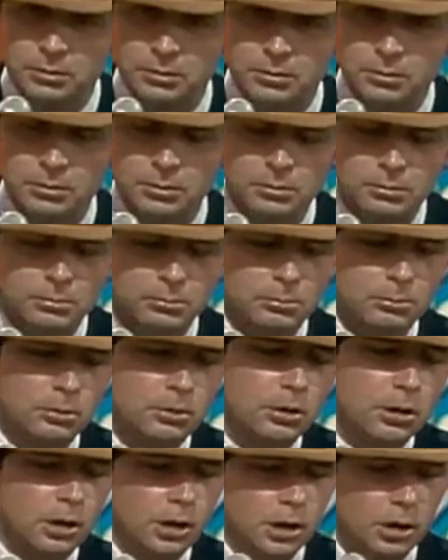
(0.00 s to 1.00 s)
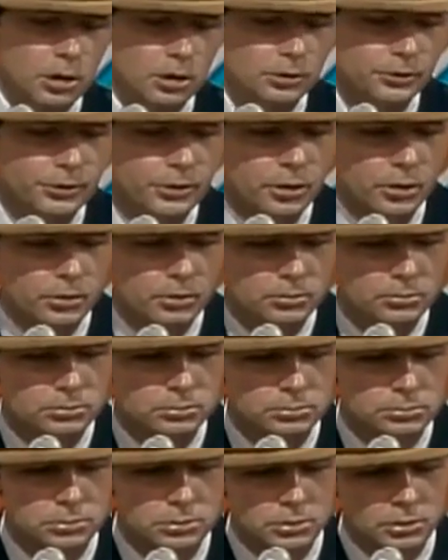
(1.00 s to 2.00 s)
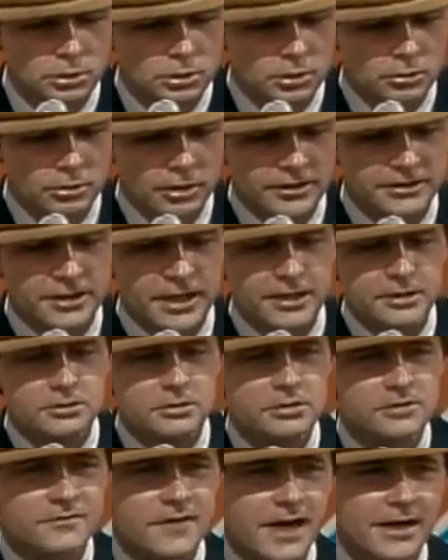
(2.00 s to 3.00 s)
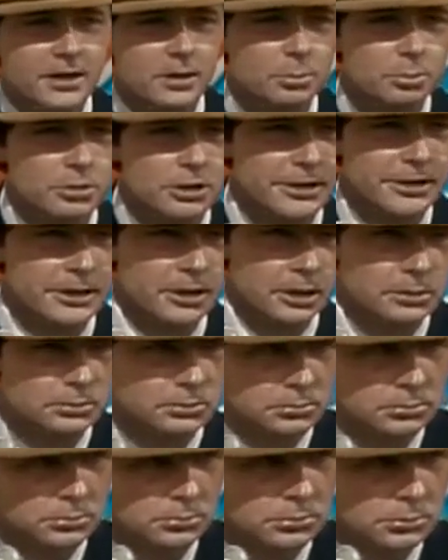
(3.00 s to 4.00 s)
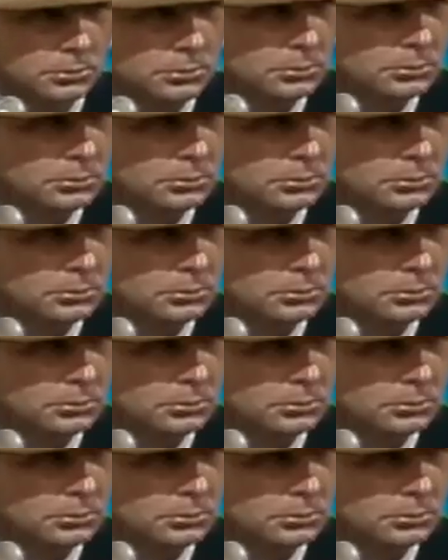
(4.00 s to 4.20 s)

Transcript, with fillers: That's what he said. Oh, no. Correct answer is vacuum cleaner. Vacuum